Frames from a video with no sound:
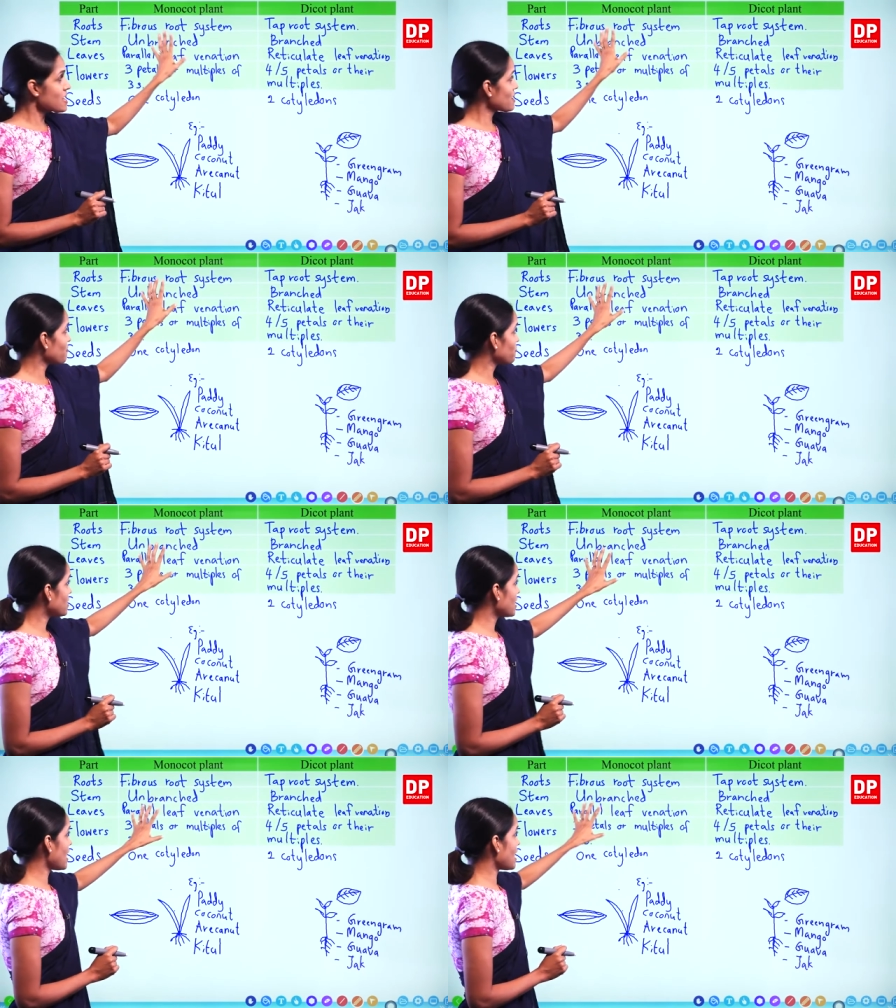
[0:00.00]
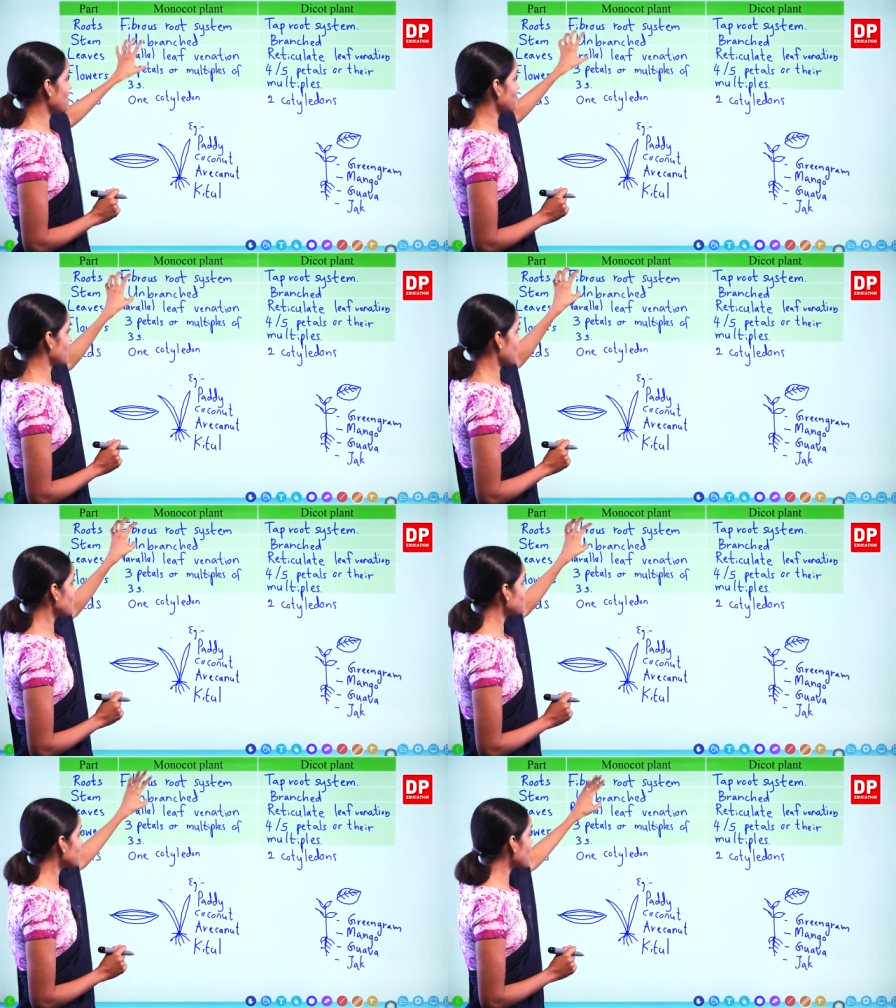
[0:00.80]
If they have an
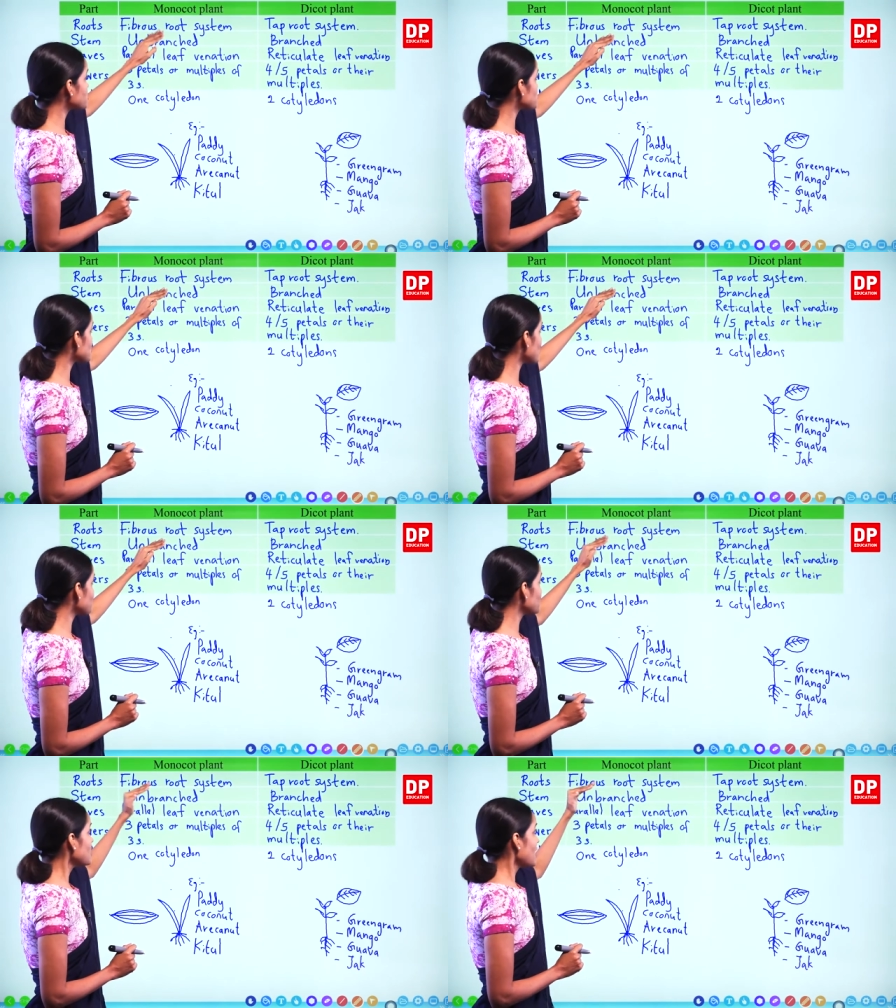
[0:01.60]
unbranched stem